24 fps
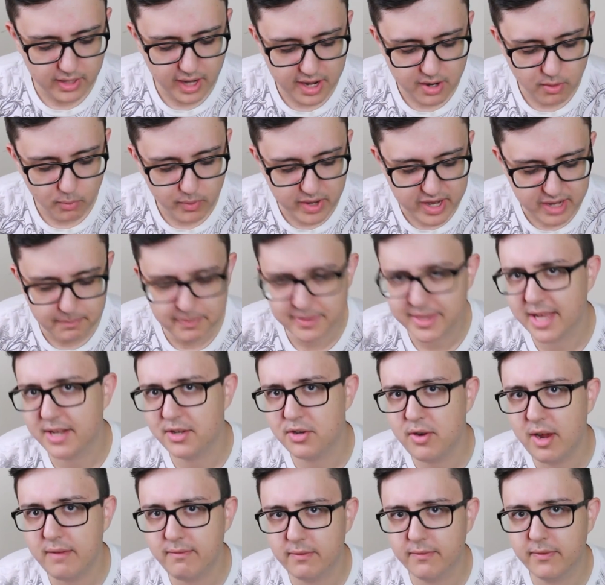of weak, but they
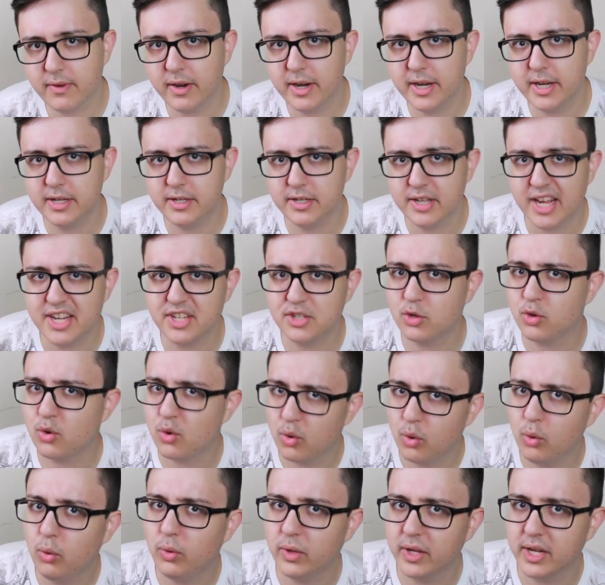do have a very nice
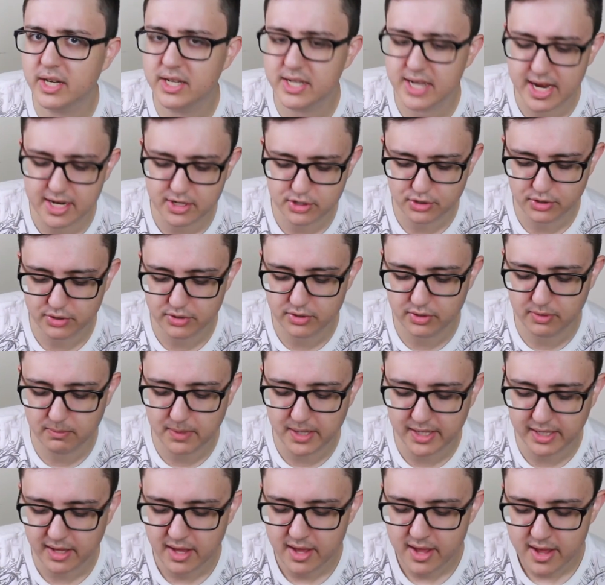cooling texture to them.
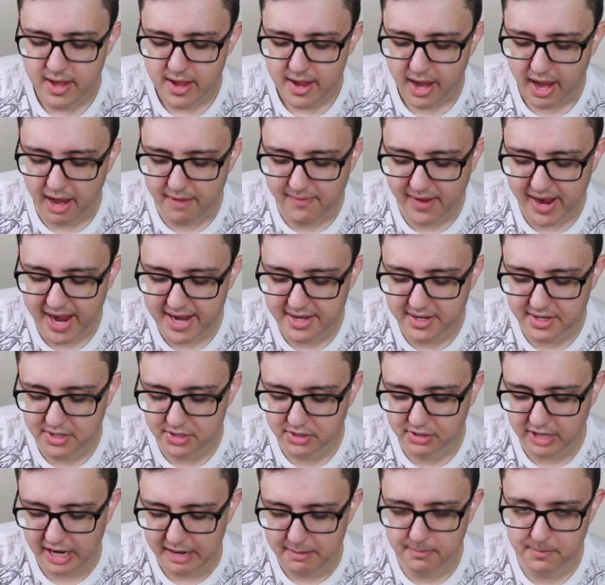Like, if I had to
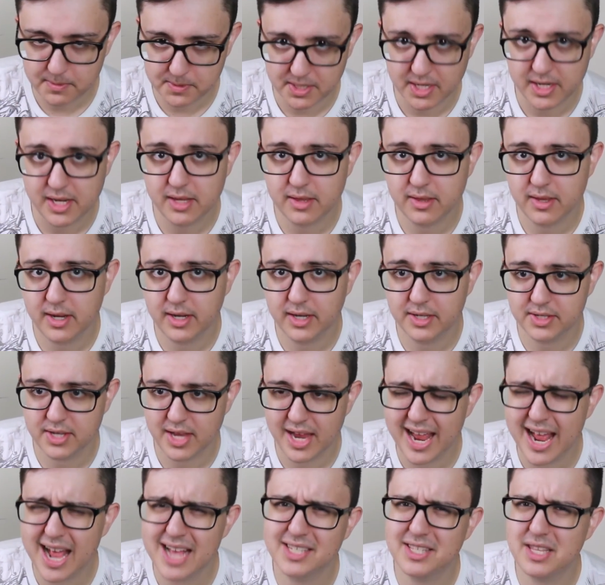describe them as anything, it
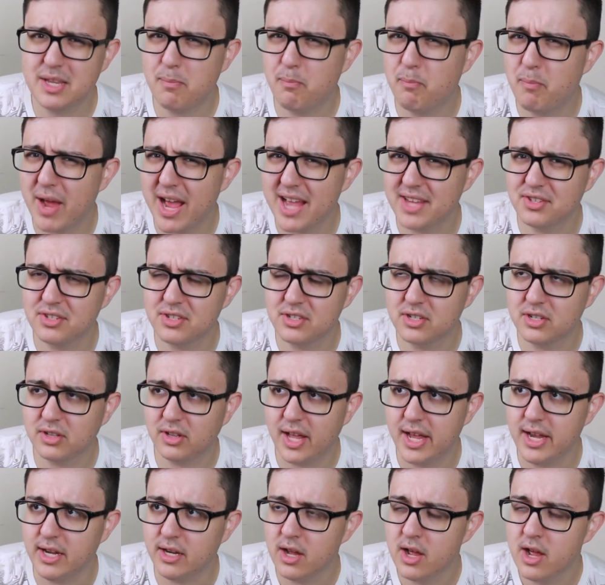has the best,
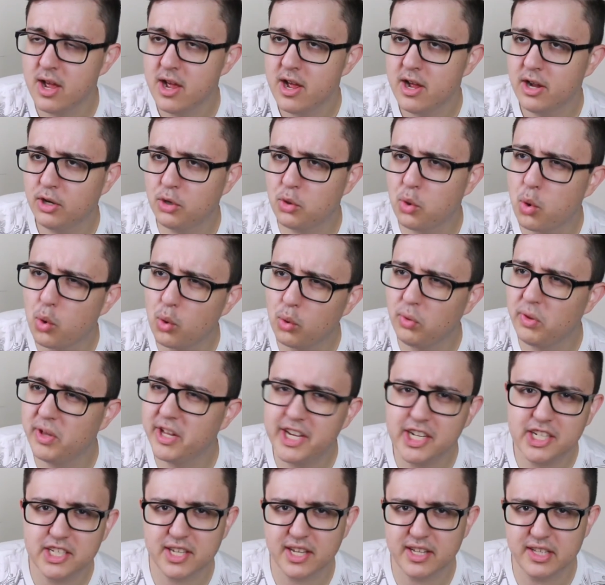like,
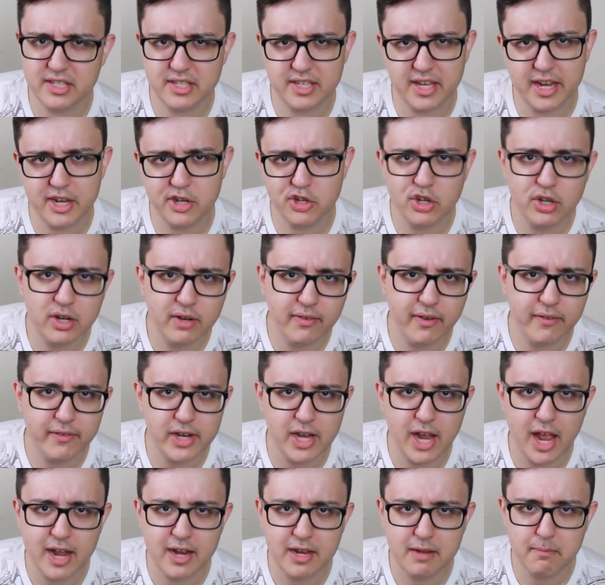cooling sensation of
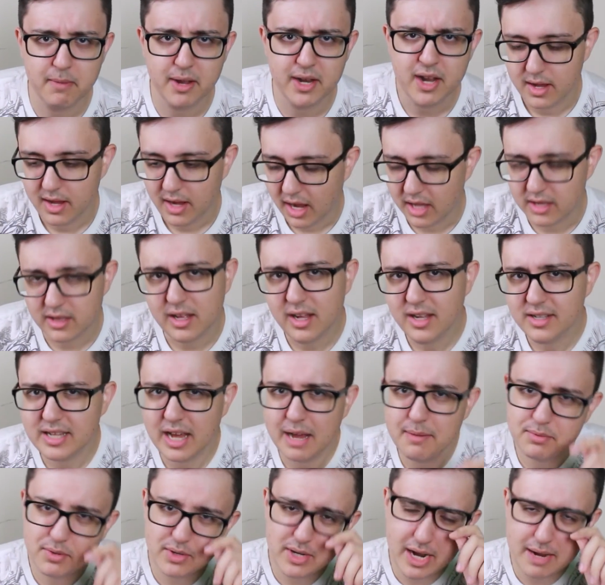any mint. A lot of
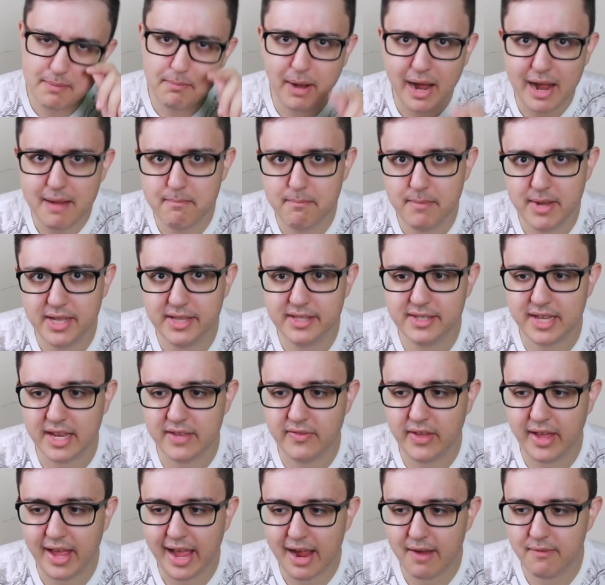times when I buy mints and
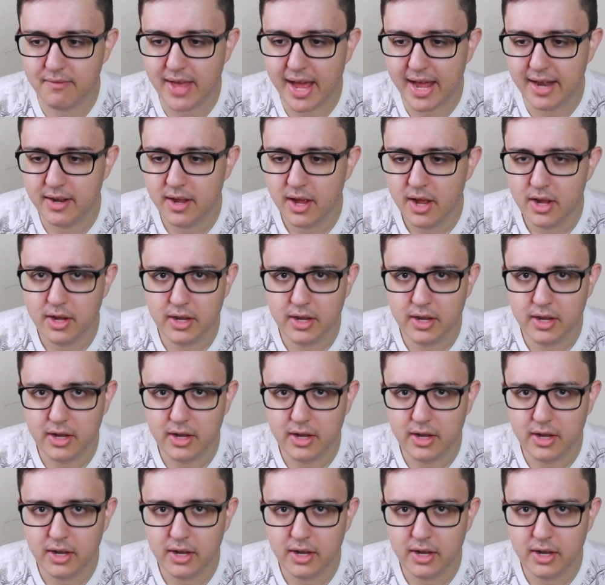they have that,